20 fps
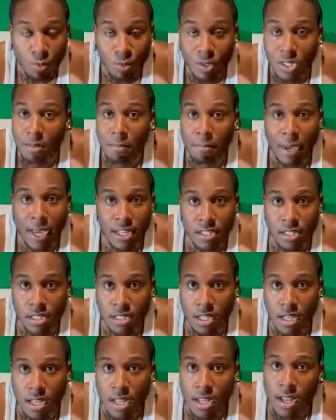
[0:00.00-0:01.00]
was amazing.
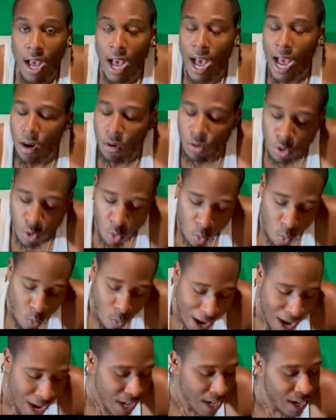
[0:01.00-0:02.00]
I don't know
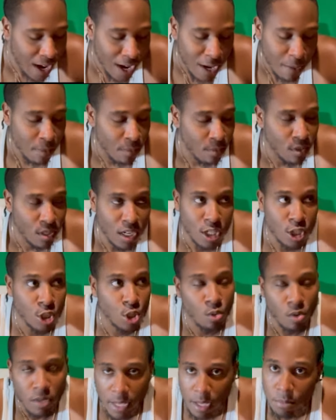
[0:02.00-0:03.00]
why a lot of people are not
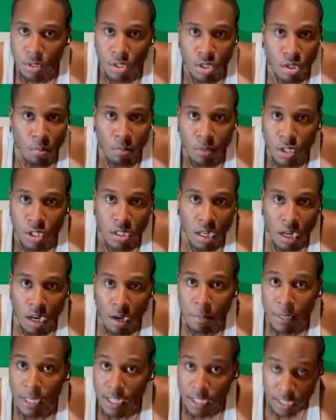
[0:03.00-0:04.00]
showing him so much
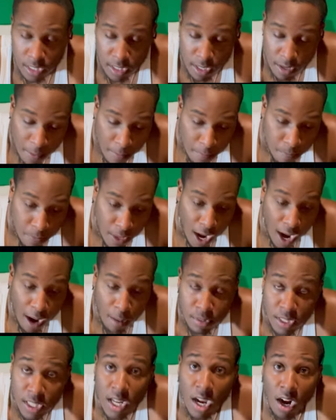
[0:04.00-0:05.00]
love, because
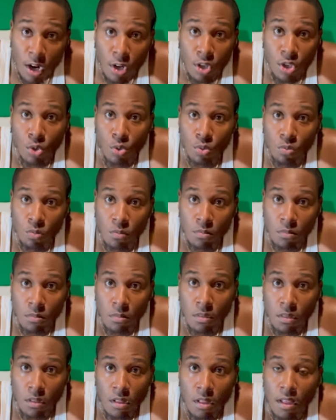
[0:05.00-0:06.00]
I'm telling you,
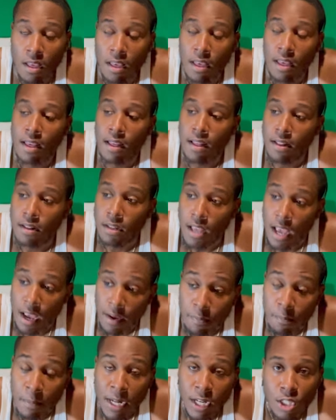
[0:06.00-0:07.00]

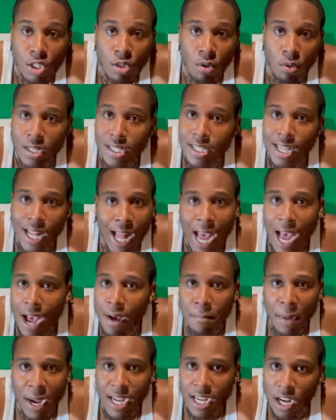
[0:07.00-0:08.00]
if Minnesota did not
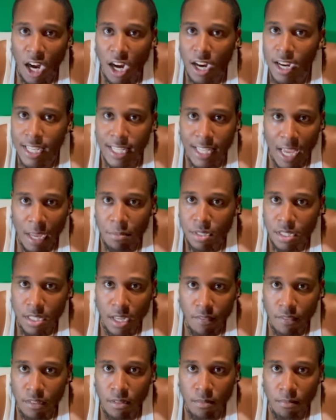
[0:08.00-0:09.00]
have Mike Conley in Game
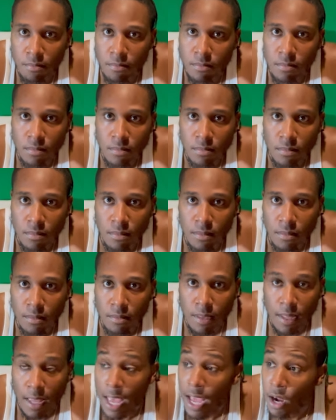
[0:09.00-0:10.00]
7,
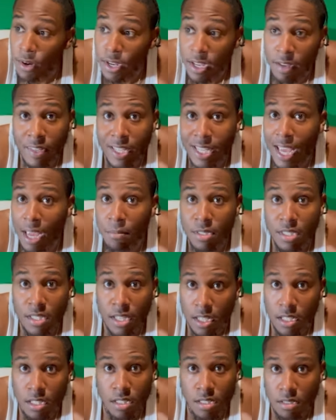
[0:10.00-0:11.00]
hell, even Game
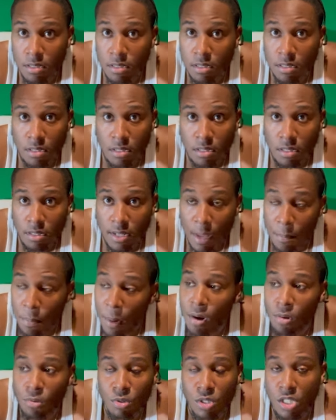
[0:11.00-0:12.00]
6, they
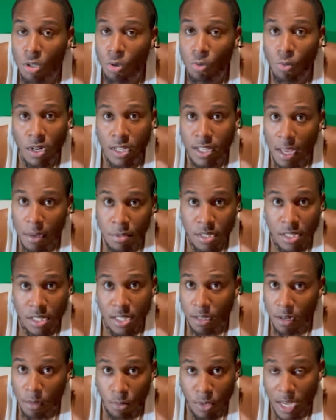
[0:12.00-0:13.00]
probably would still won Game 6,
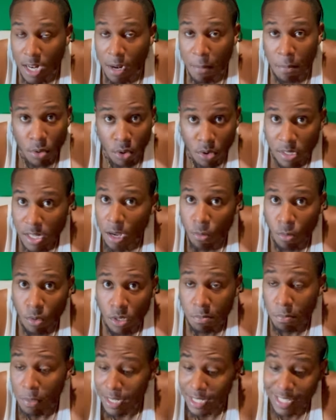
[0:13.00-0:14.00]
what kind of blowout that
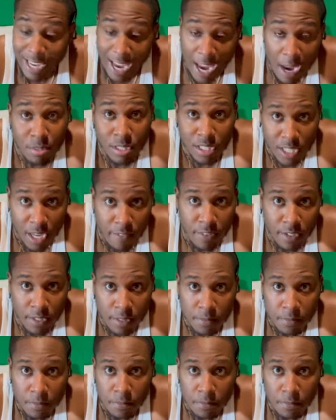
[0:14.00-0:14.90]
was. But Game 7,